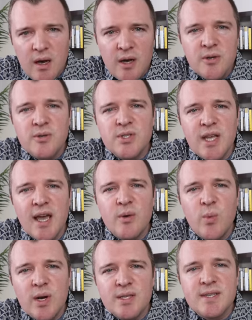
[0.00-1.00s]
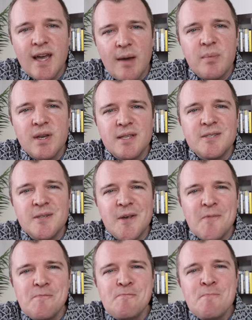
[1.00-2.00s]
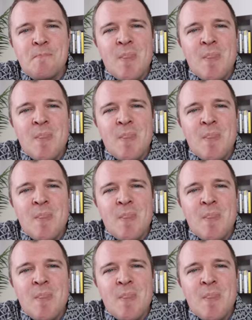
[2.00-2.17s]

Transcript: understand what is happening to them.